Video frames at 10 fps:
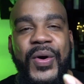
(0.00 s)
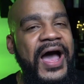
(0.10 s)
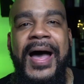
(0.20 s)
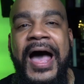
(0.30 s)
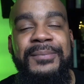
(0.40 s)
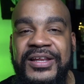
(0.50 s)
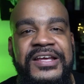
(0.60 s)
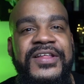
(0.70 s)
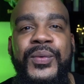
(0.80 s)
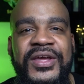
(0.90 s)
I believe
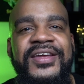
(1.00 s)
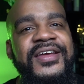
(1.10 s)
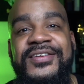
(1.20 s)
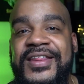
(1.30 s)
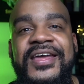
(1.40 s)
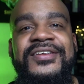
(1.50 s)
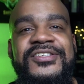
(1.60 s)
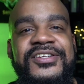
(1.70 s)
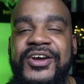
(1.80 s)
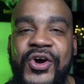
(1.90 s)
that we can get
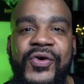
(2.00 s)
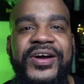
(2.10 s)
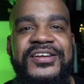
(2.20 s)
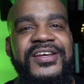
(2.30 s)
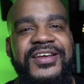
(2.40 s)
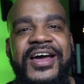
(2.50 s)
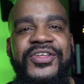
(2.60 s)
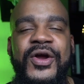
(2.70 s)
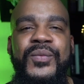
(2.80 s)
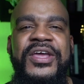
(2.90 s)
things going together,
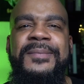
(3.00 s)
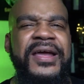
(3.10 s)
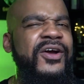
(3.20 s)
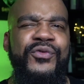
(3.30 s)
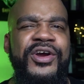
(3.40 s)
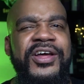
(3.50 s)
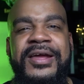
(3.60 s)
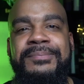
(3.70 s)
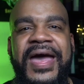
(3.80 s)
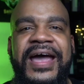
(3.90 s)
and we can make a real
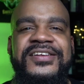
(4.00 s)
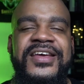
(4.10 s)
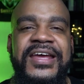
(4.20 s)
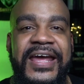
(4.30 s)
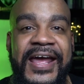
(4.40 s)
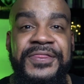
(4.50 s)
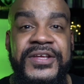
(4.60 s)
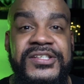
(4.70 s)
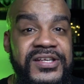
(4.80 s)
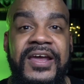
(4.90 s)
impact in the
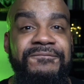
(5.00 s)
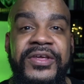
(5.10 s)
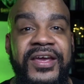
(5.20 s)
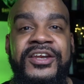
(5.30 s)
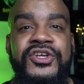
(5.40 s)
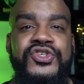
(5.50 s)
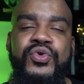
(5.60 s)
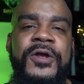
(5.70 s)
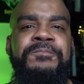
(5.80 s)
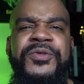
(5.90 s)
safety
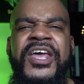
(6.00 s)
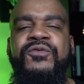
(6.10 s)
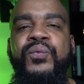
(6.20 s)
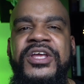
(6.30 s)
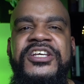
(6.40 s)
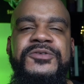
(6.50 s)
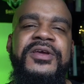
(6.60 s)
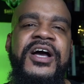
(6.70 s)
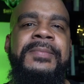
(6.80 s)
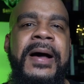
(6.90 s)
industry if we just
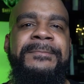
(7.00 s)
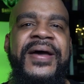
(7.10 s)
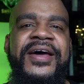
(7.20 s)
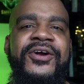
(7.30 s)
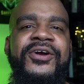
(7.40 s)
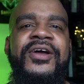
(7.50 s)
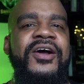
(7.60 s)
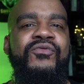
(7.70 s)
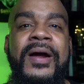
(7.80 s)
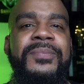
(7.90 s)
become better
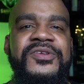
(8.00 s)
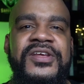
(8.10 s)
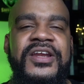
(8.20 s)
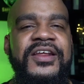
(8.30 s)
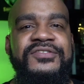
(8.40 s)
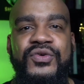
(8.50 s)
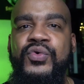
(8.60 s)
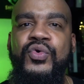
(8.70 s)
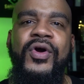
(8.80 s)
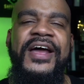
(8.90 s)
representatives of
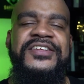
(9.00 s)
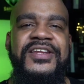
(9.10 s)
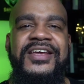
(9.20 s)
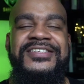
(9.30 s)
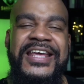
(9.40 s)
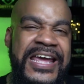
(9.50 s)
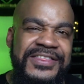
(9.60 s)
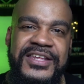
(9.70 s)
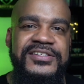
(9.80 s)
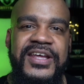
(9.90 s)
who Christ is in
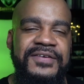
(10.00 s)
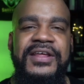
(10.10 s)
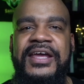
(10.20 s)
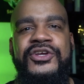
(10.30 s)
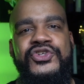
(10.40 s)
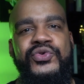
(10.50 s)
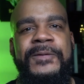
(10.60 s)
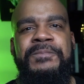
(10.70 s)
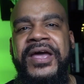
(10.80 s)
the safety industry.